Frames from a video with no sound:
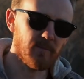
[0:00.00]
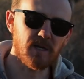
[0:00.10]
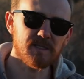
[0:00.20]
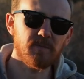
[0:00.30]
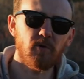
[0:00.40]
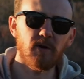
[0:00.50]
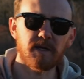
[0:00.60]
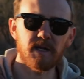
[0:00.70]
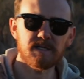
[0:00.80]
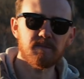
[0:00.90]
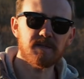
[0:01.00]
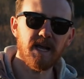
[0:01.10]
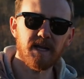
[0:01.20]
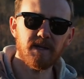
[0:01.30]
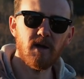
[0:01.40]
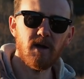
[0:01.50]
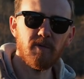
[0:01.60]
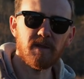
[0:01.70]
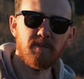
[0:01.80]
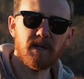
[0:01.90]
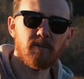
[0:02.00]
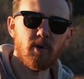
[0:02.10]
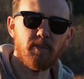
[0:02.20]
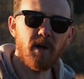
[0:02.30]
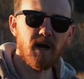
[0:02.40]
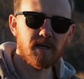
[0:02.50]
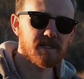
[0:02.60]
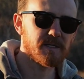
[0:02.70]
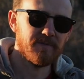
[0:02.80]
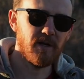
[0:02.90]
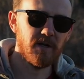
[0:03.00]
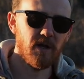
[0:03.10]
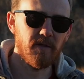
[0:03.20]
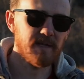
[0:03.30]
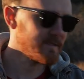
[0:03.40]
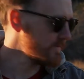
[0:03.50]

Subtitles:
box support, custom Saginaw with a big bore box. There you go, that's the